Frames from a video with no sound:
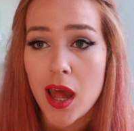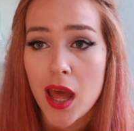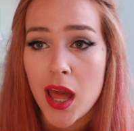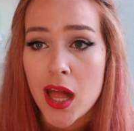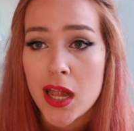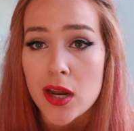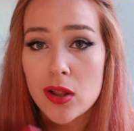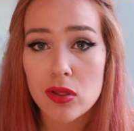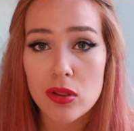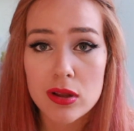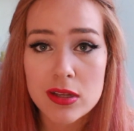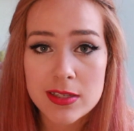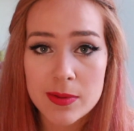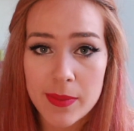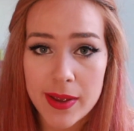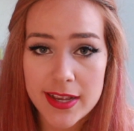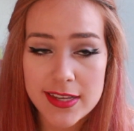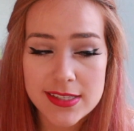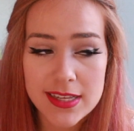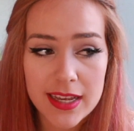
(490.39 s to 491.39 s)
and it looks
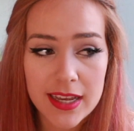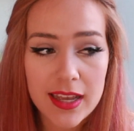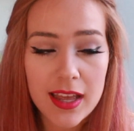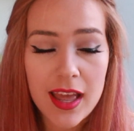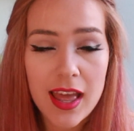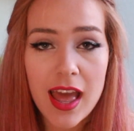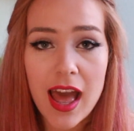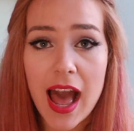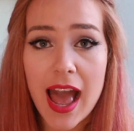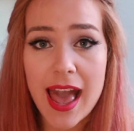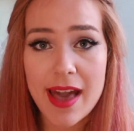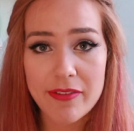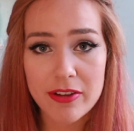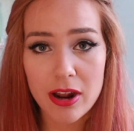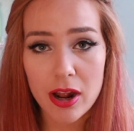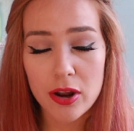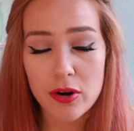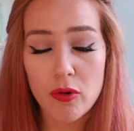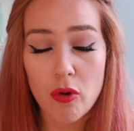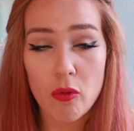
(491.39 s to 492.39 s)
amazing. I have it
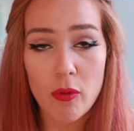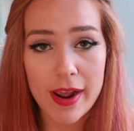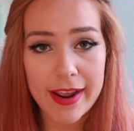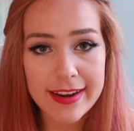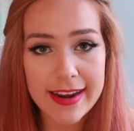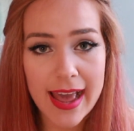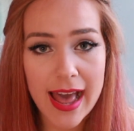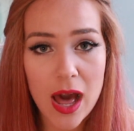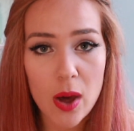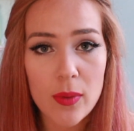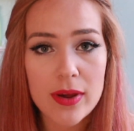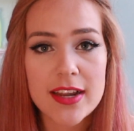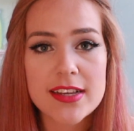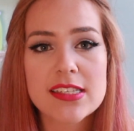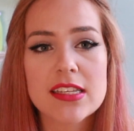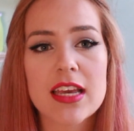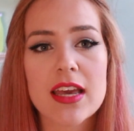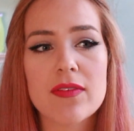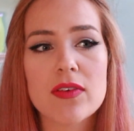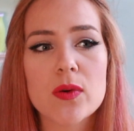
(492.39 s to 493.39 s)
on right now. It
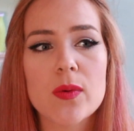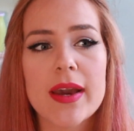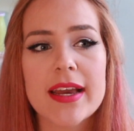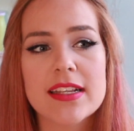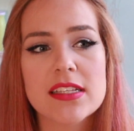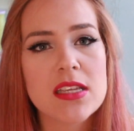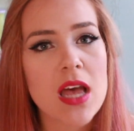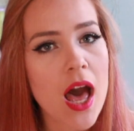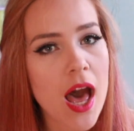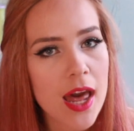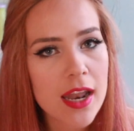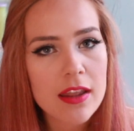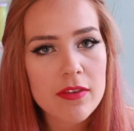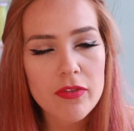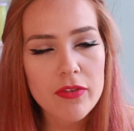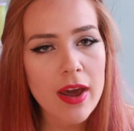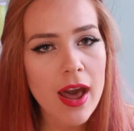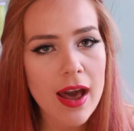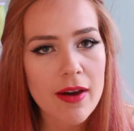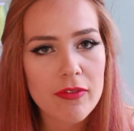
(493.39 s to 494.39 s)
doesn't give you a ton
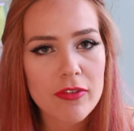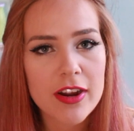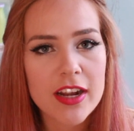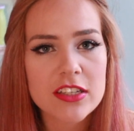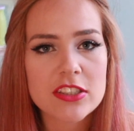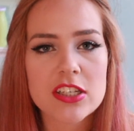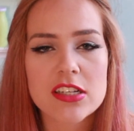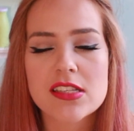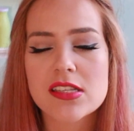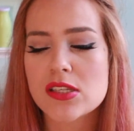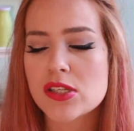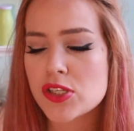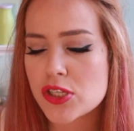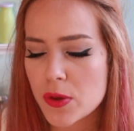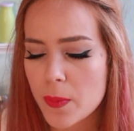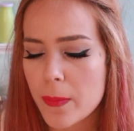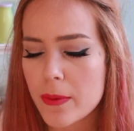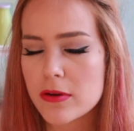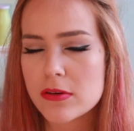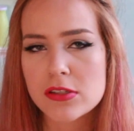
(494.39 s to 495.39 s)
of coverage. It's
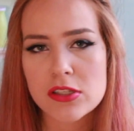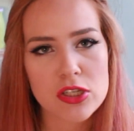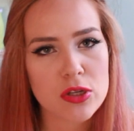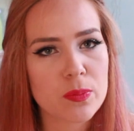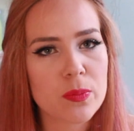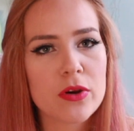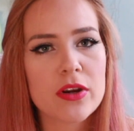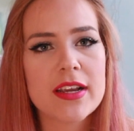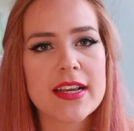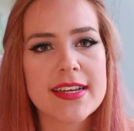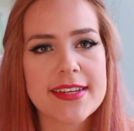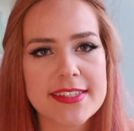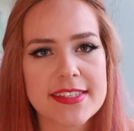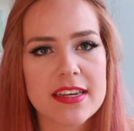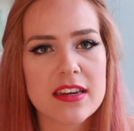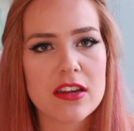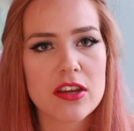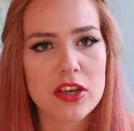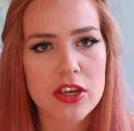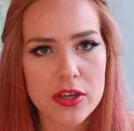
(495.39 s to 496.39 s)
super
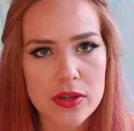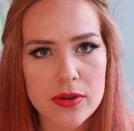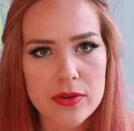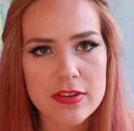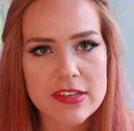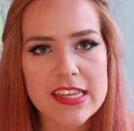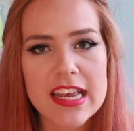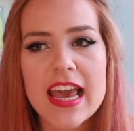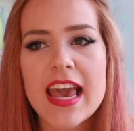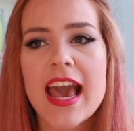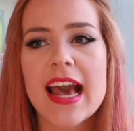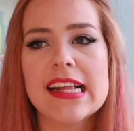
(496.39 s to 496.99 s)
easy to use.